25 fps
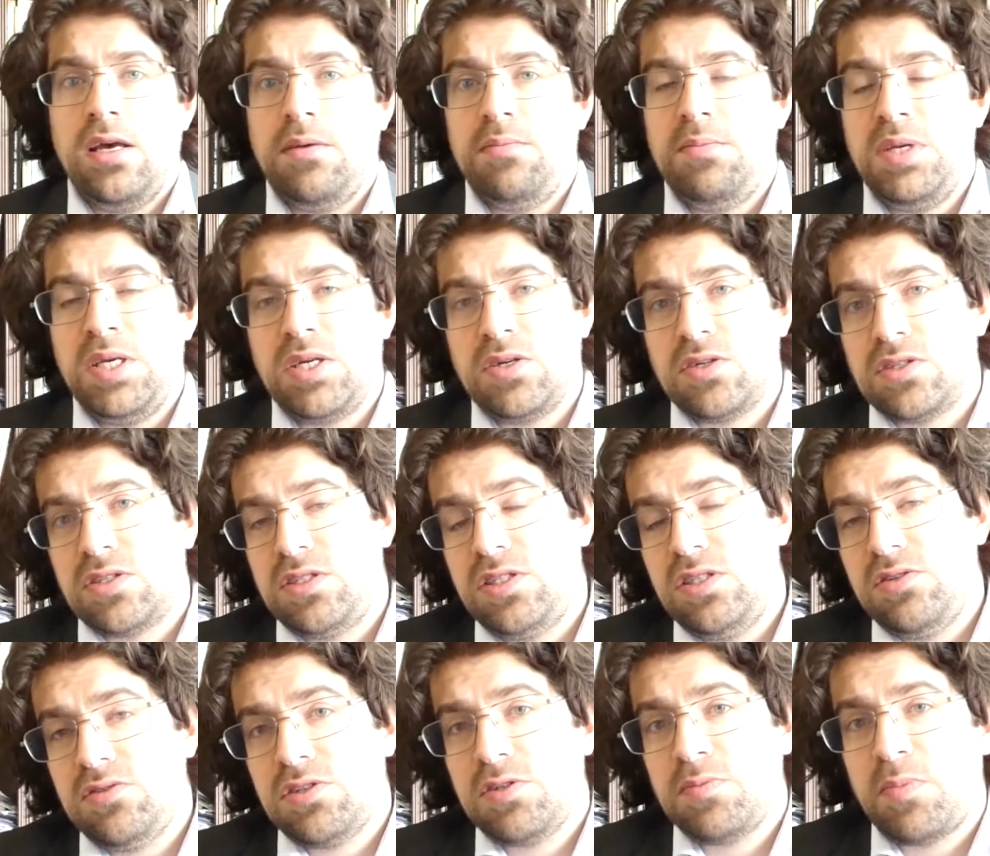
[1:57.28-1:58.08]
because
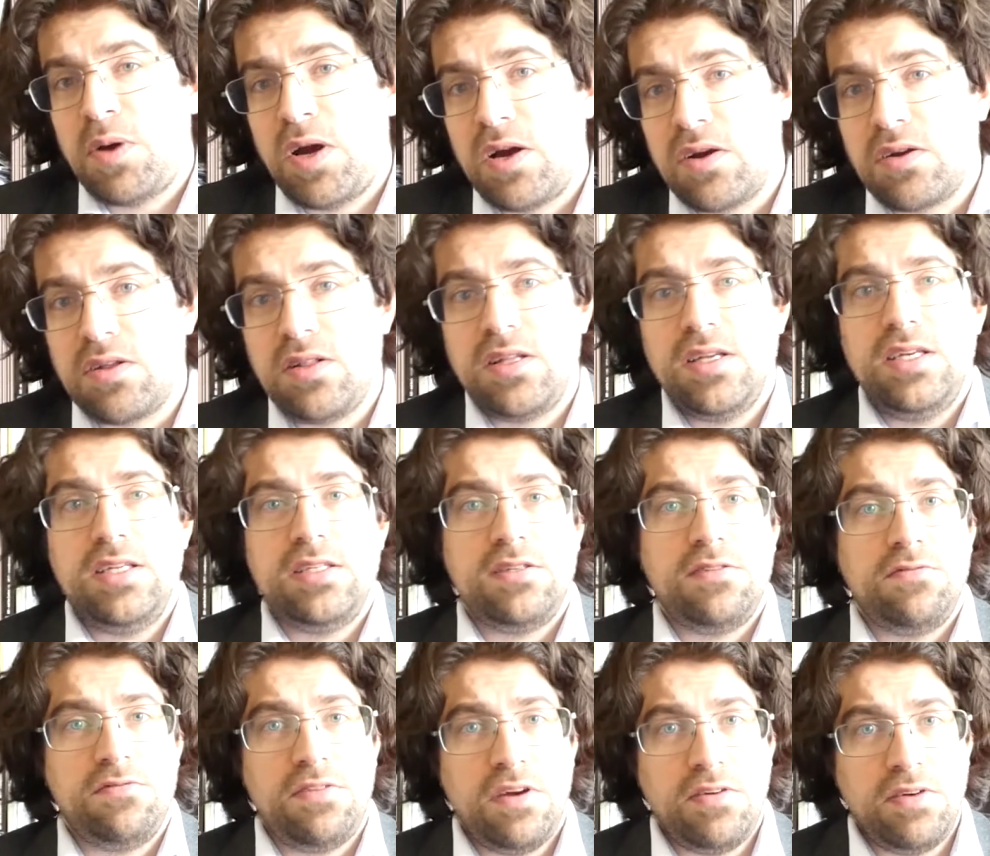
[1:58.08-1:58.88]
GeoSPARQL
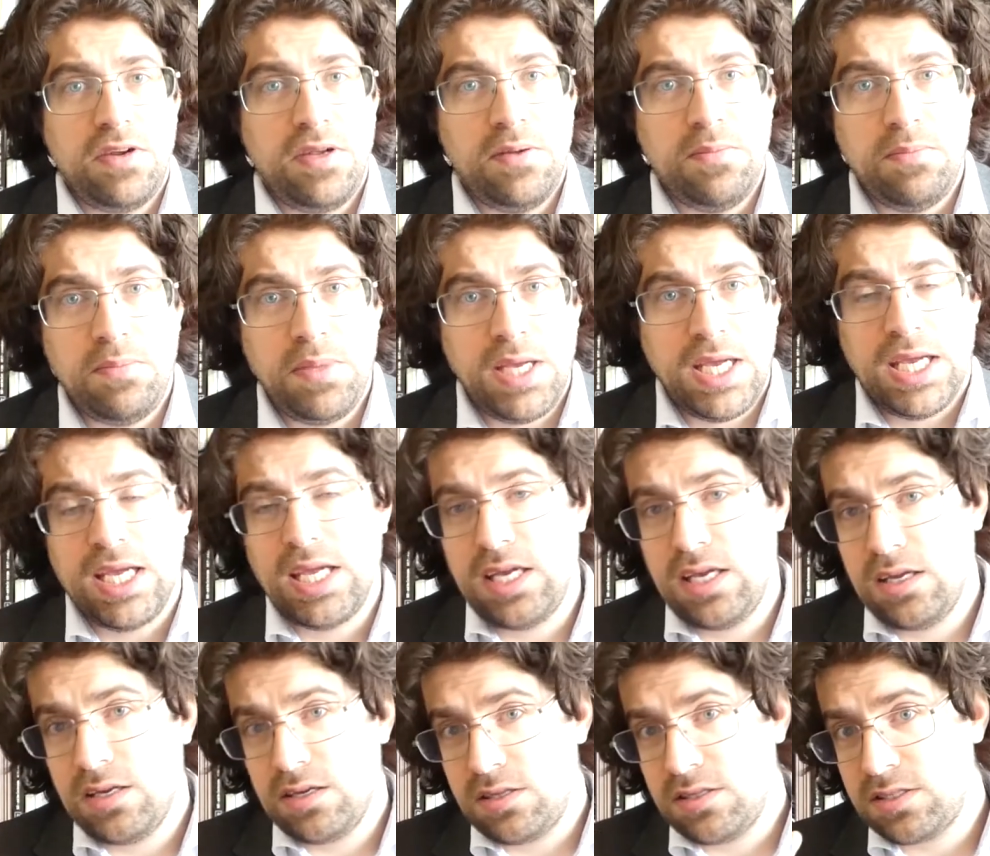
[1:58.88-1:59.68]
is a very
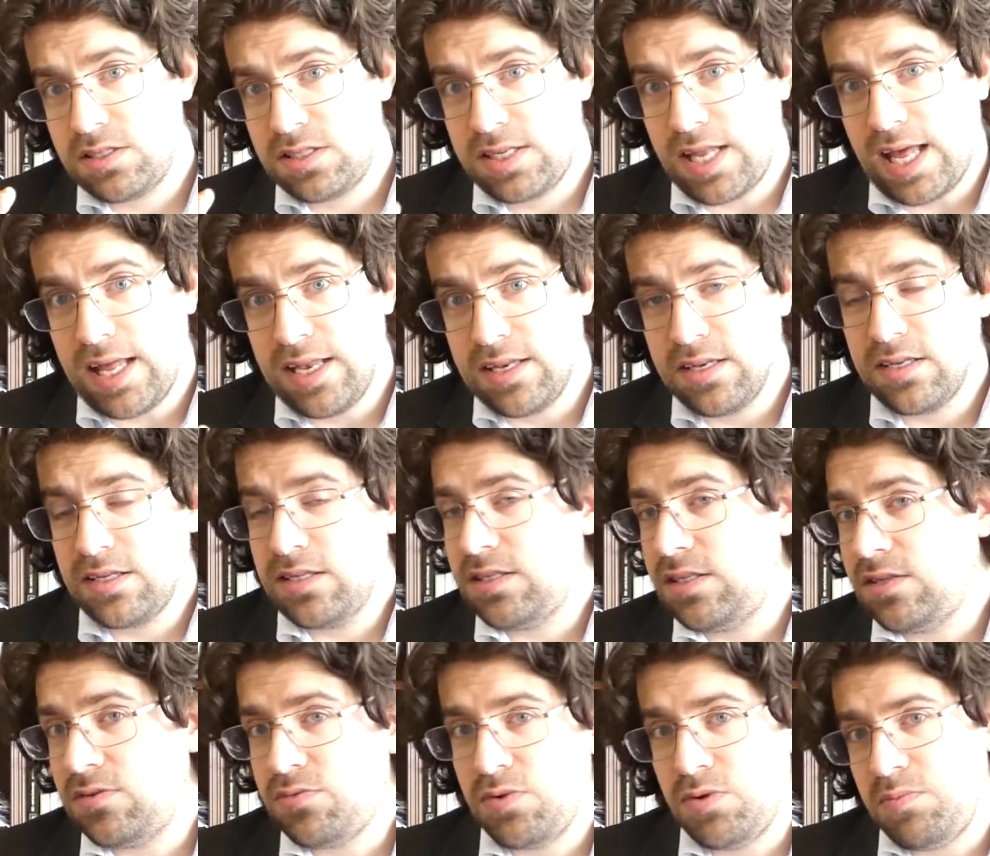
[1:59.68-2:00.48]
big
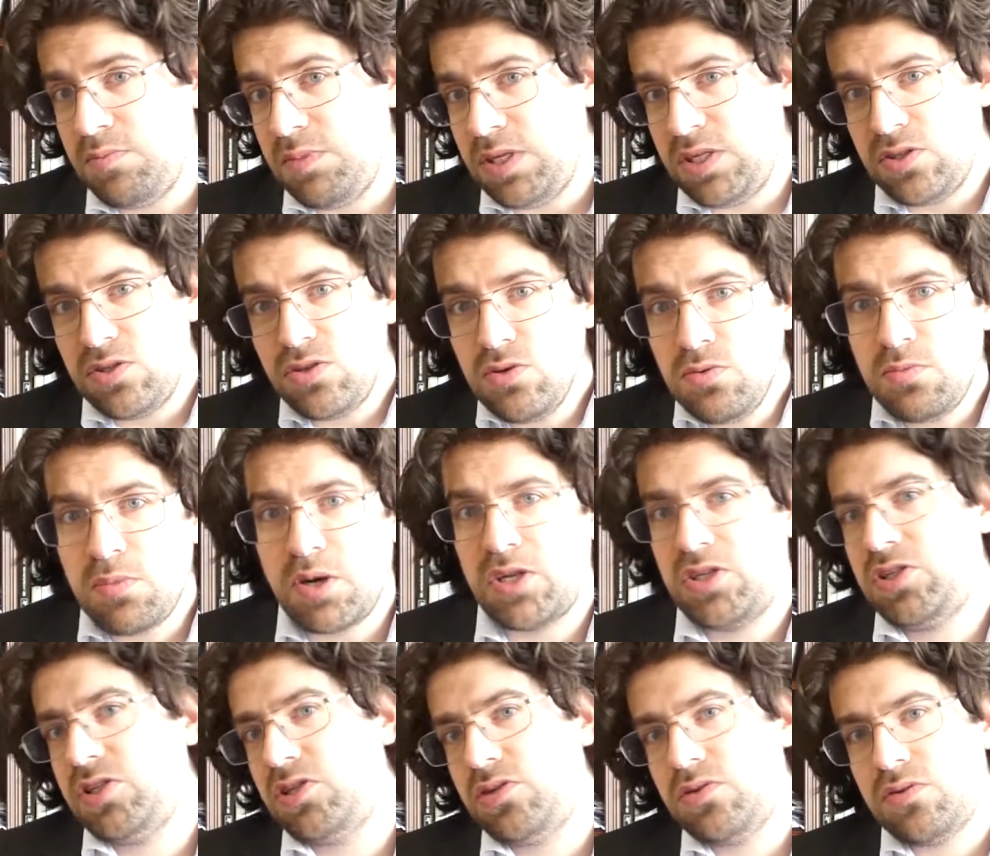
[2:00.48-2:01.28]
standard. It would be too
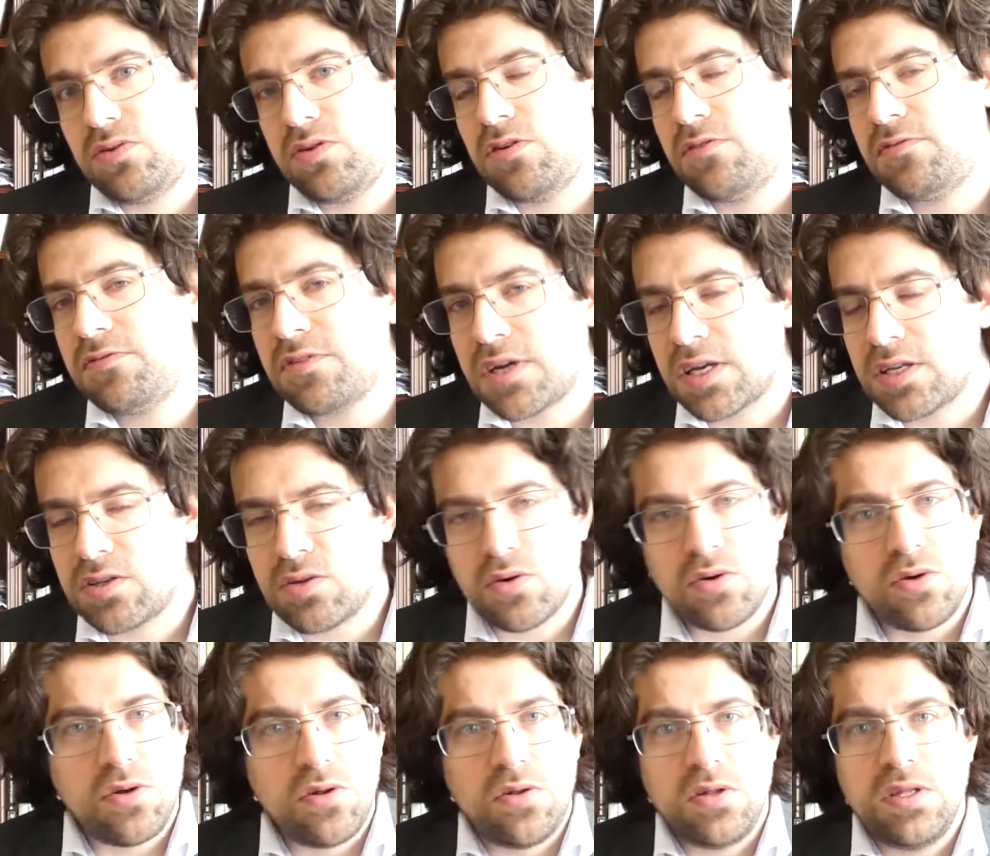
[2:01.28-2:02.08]
much to cover
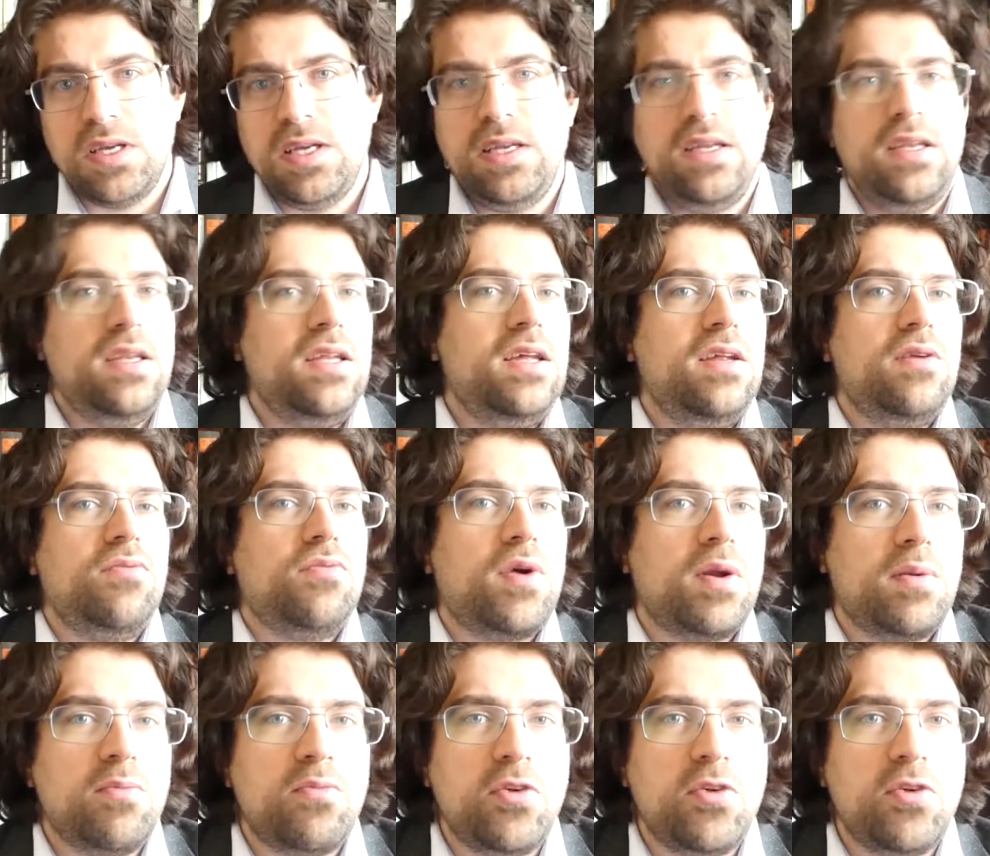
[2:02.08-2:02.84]
it all in one